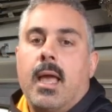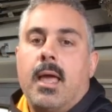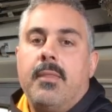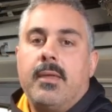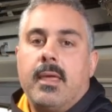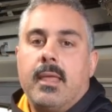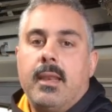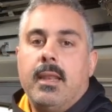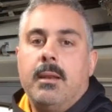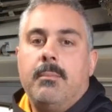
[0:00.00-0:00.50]
I
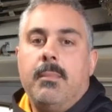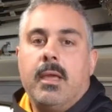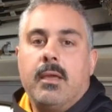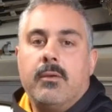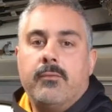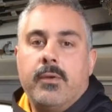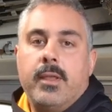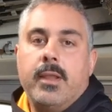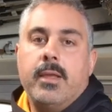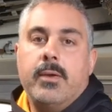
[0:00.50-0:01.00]
think I need to make
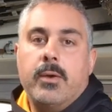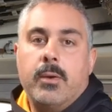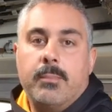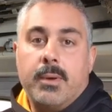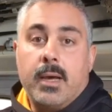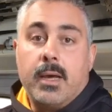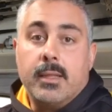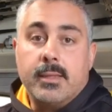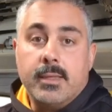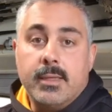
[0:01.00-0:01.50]
a video
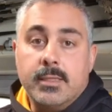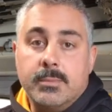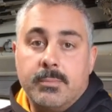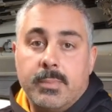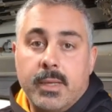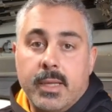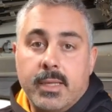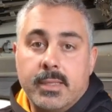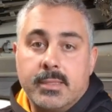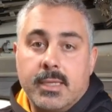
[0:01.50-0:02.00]
about these
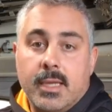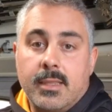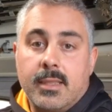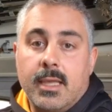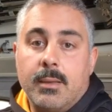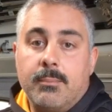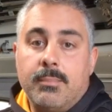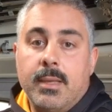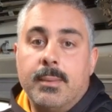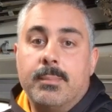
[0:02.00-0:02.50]
baits. I
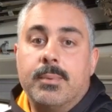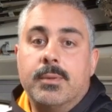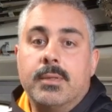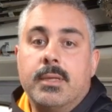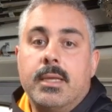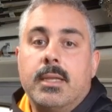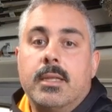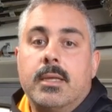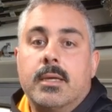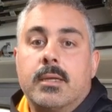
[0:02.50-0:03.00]
think people
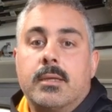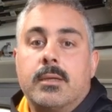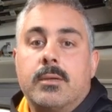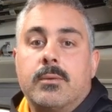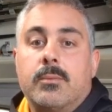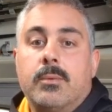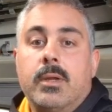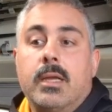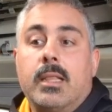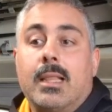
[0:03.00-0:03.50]
need to
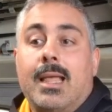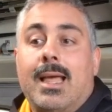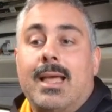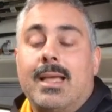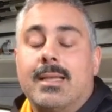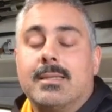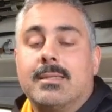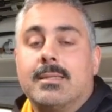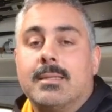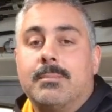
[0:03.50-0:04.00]

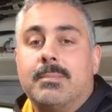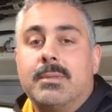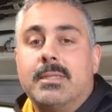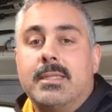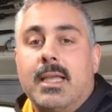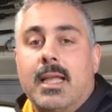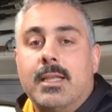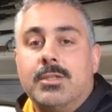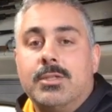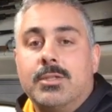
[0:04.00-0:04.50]
realize the
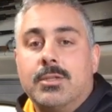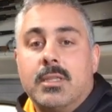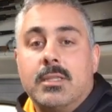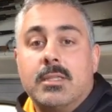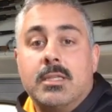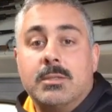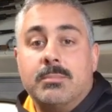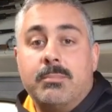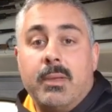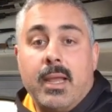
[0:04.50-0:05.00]
potential that
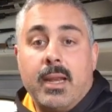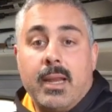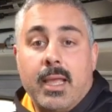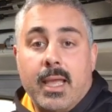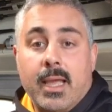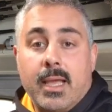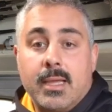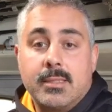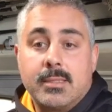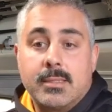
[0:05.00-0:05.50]
this bait
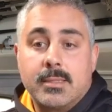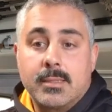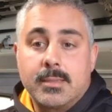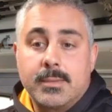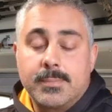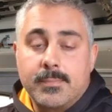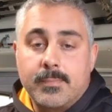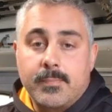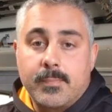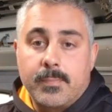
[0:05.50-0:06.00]
has.
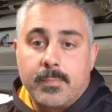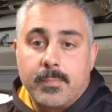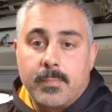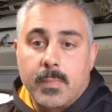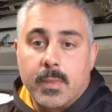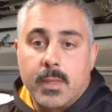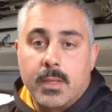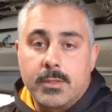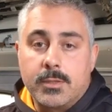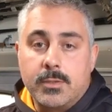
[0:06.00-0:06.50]

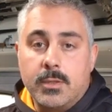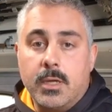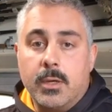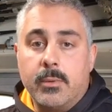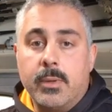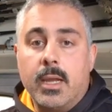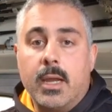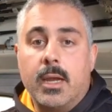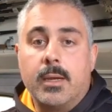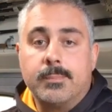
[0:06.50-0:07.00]
So here
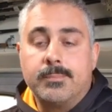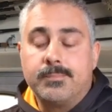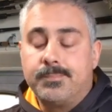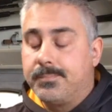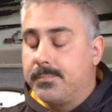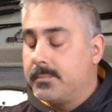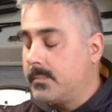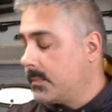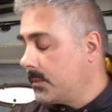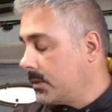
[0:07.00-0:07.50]
we are.
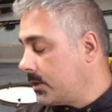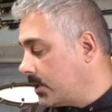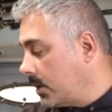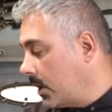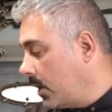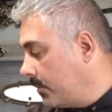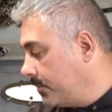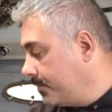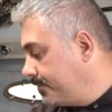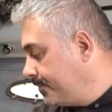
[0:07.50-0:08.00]

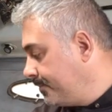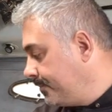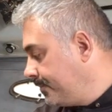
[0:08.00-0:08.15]
So,